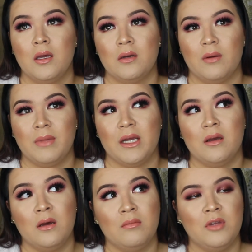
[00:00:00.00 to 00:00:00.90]
I'm like,
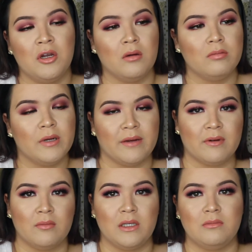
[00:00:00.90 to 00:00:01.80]
oh, you know,
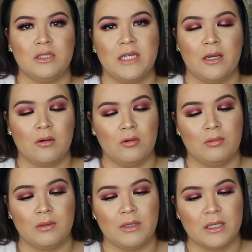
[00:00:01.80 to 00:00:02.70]
whatever. We take our
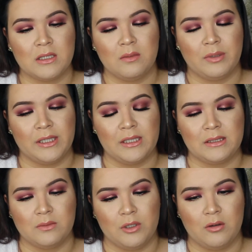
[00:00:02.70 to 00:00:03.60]
Uber. We get to the
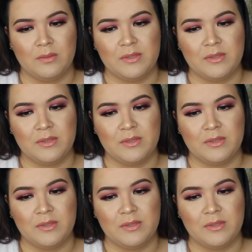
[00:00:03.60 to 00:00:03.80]
place. We go